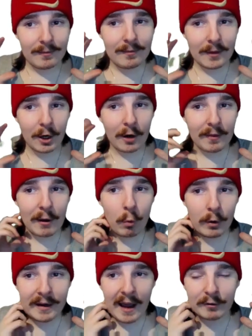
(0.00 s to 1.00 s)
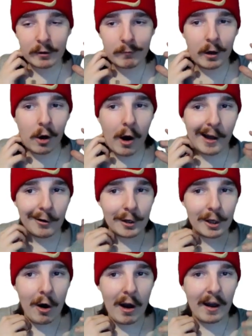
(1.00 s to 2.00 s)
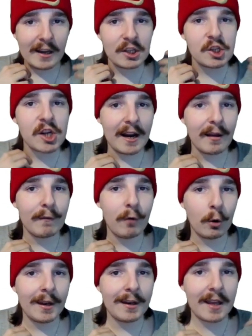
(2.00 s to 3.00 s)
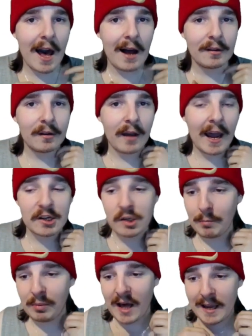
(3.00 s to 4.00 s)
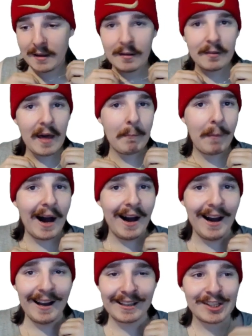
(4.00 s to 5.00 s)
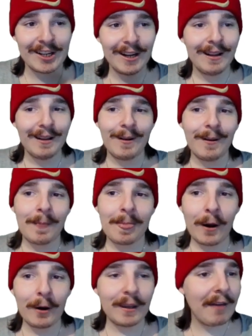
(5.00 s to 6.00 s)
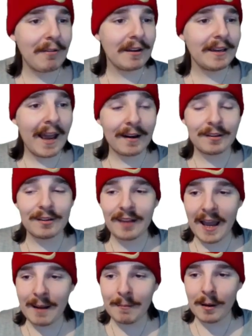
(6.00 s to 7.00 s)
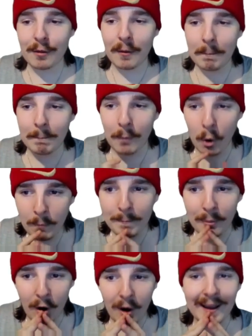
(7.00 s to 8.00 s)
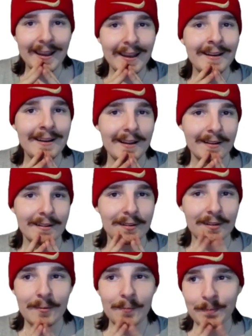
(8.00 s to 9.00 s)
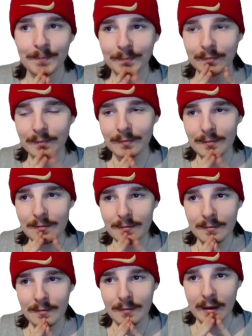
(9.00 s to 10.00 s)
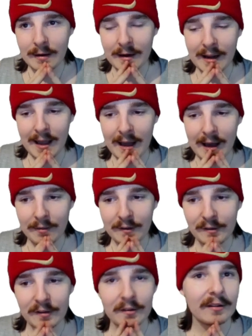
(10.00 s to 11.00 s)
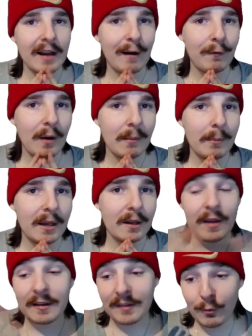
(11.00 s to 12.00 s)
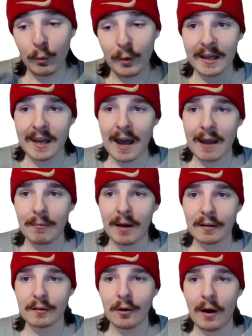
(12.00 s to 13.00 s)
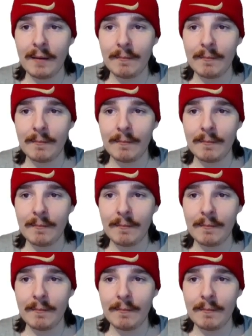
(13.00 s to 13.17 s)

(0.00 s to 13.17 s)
you know, they wouldn't have to rely on a guy like Jadhav Unadkut to actually play that much. Okay, the next team, the Mumbai Indians. Now, this is a tough one because they did win a game last night